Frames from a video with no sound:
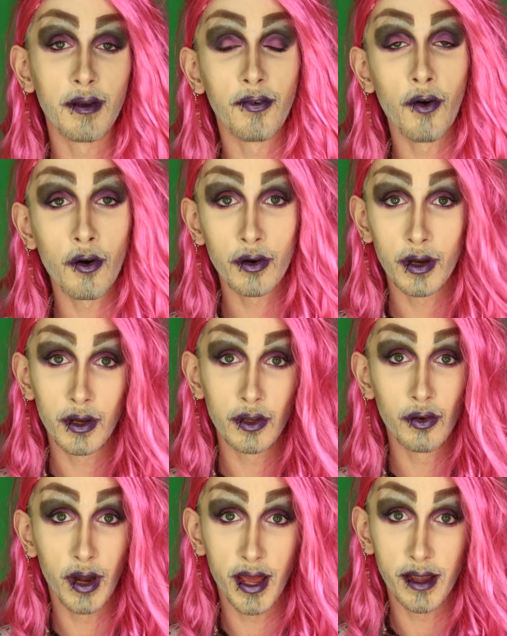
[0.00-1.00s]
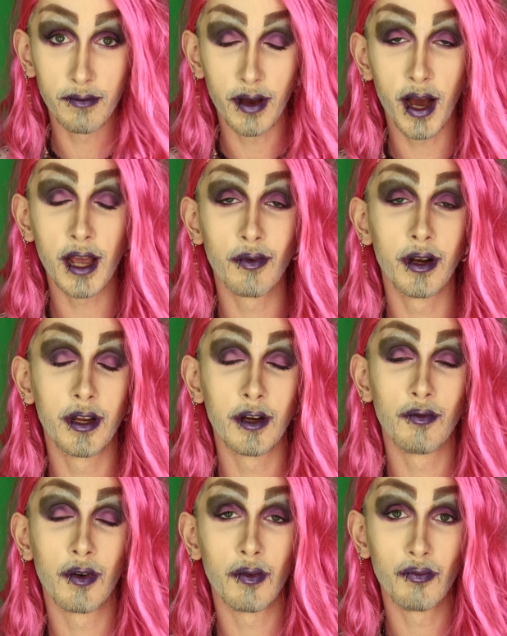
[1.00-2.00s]
before you leave, I will
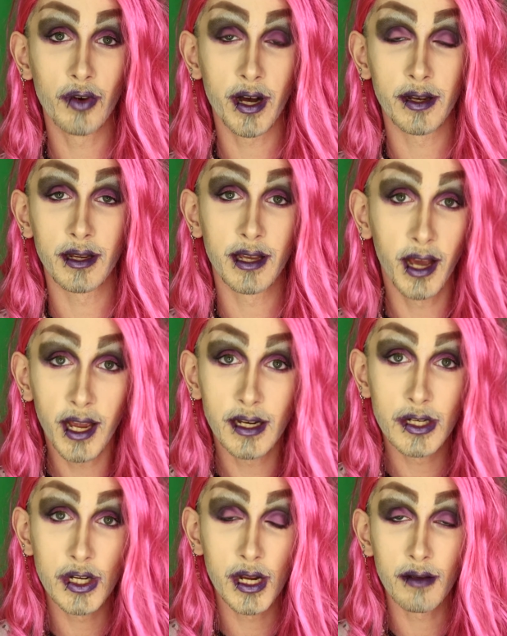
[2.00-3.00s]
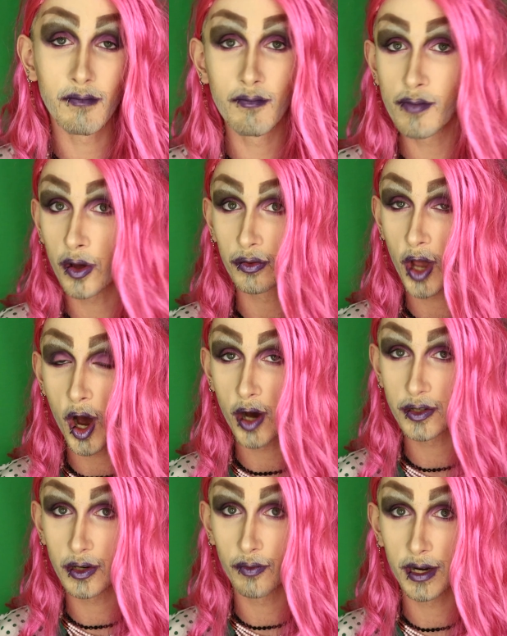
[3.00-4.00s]
do one cringy
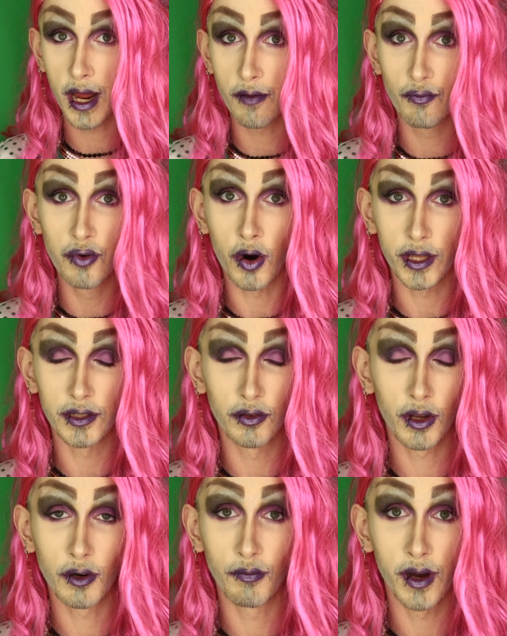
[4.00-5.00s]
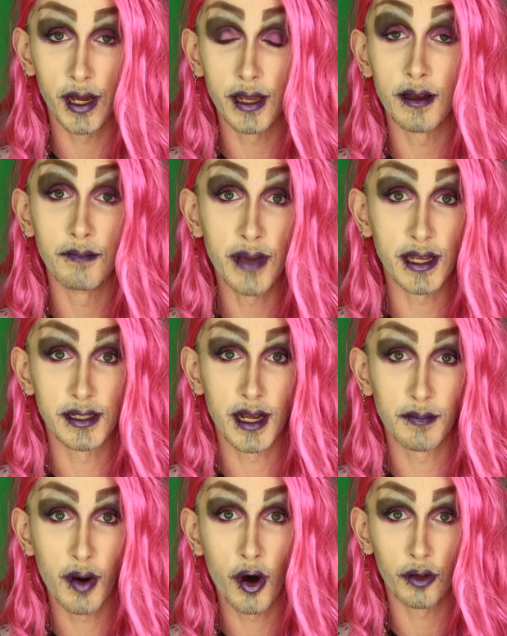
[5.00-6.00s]
montage when I'm walking through my messy
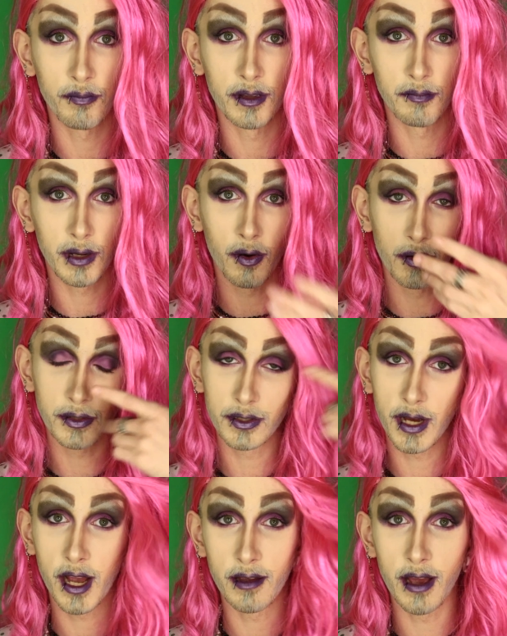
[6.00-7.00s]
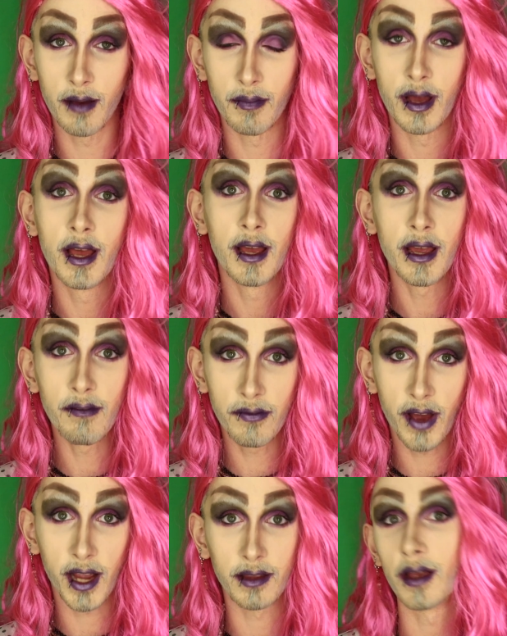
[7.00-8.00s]
apartment, because I am in
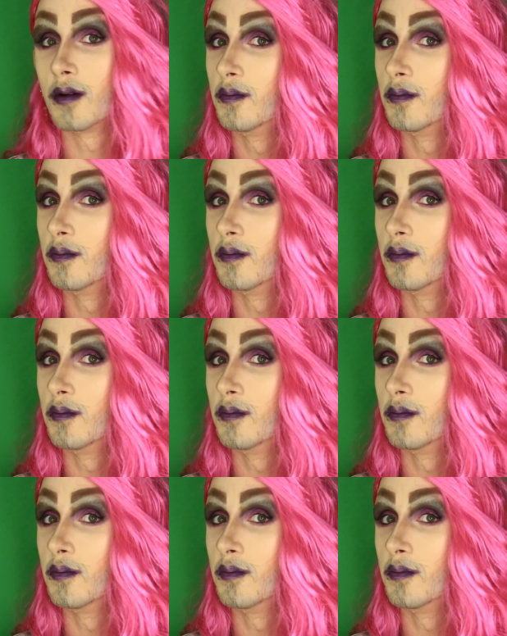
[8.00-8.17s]
fact